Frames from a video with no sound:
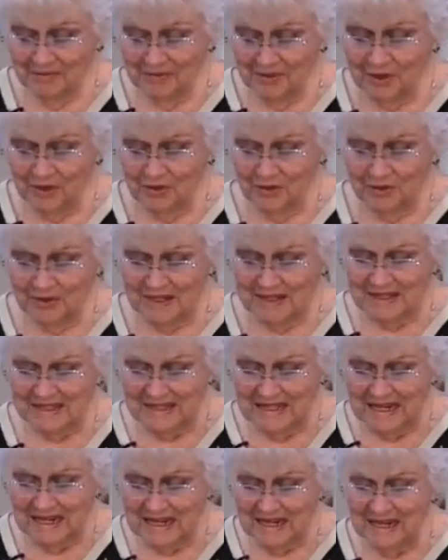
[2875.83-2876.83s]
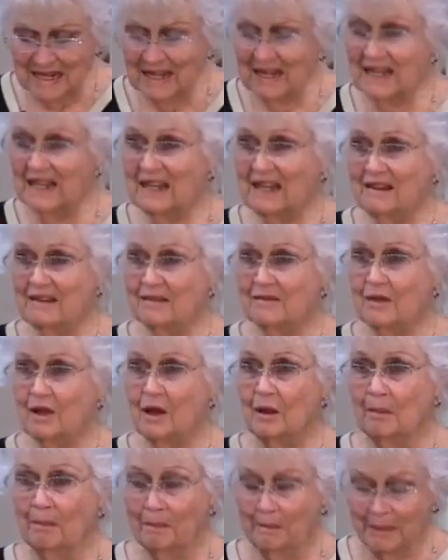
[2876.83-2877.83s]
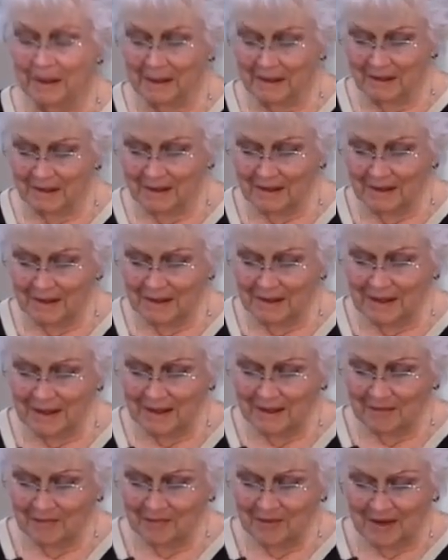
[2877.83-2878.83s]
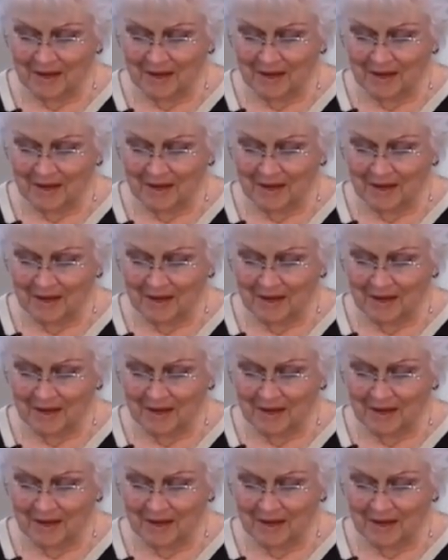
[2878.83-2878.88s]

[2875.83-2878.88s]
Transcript: to do exceedingly abundantly